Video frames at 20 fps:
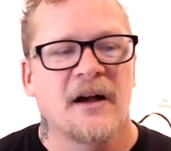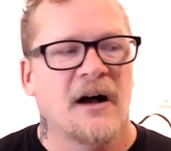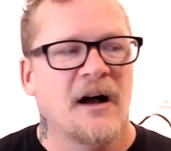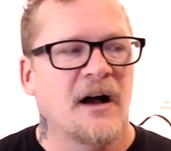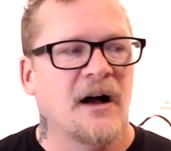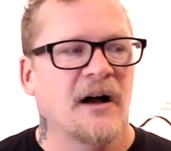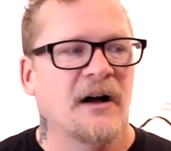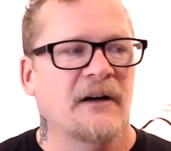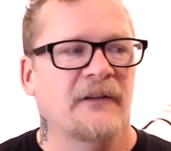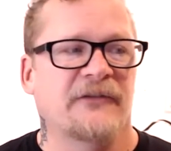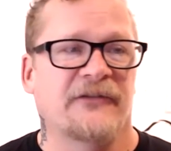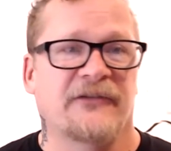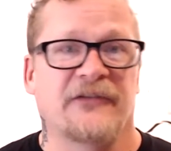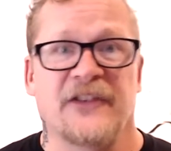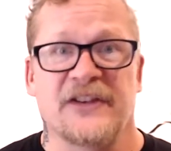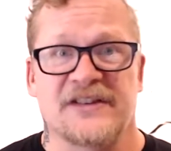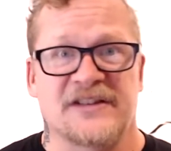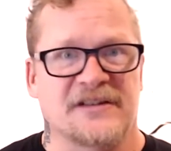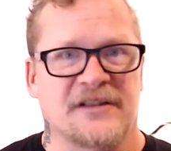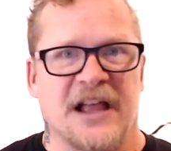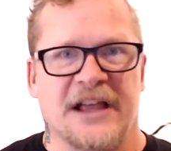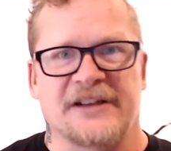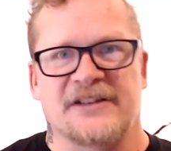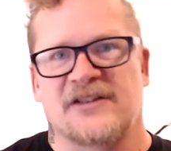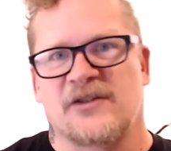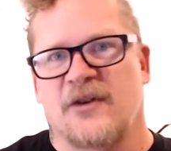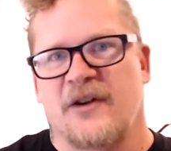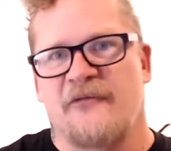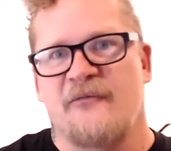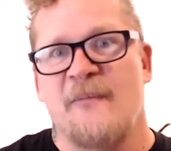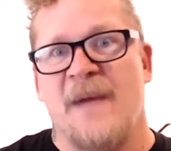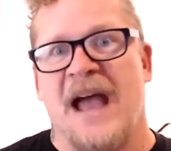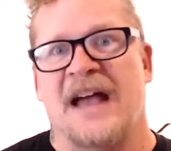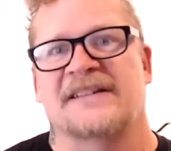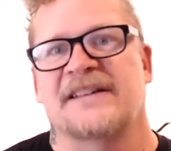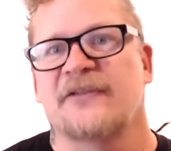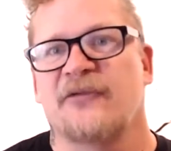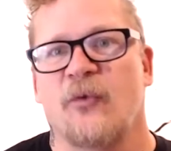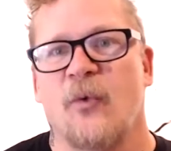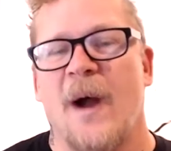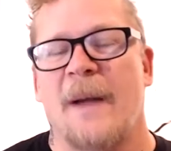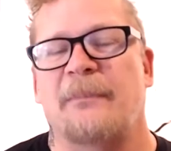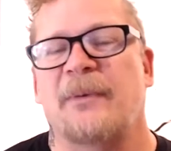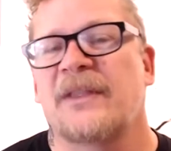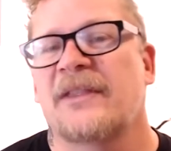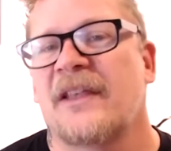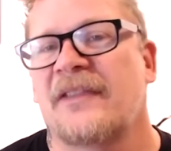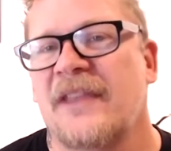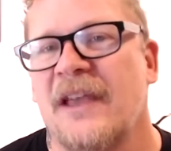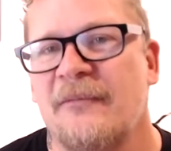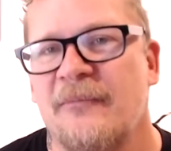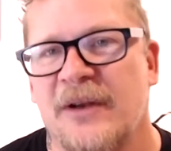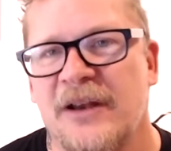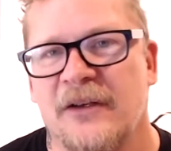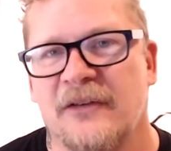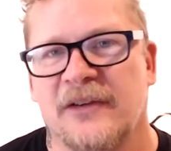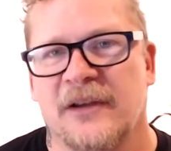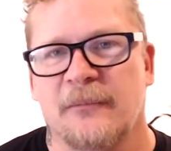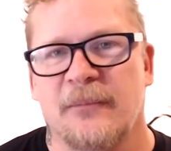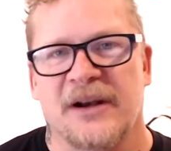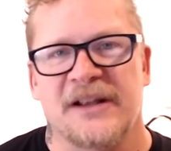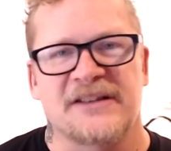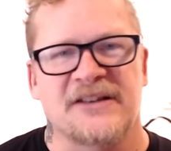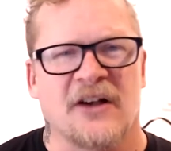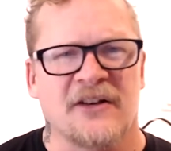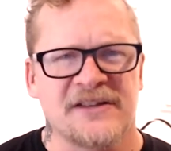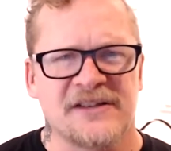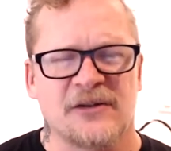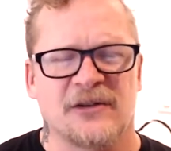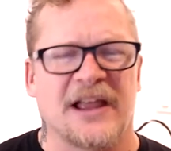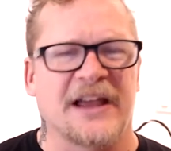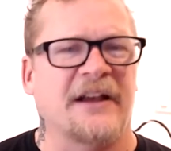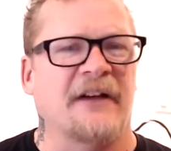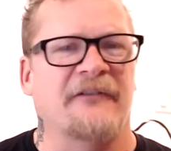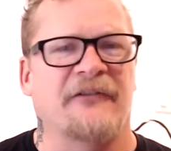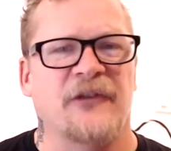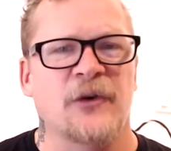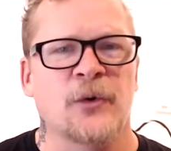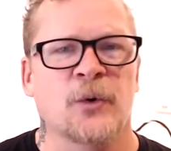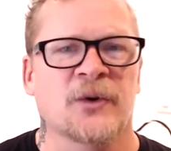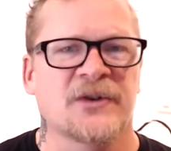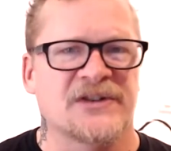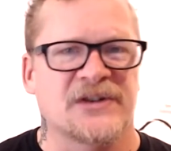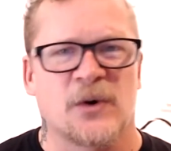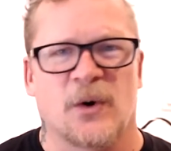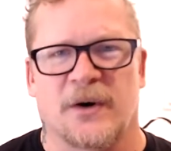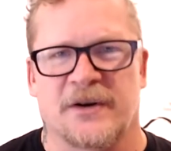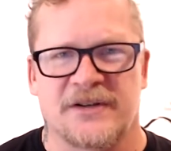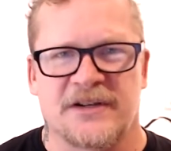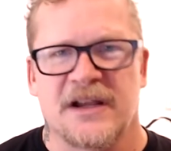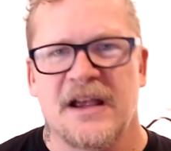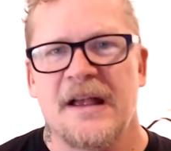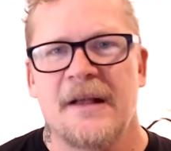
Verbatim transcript: of this like sort of massive weapon that they've been using, but it's also like a fuel source.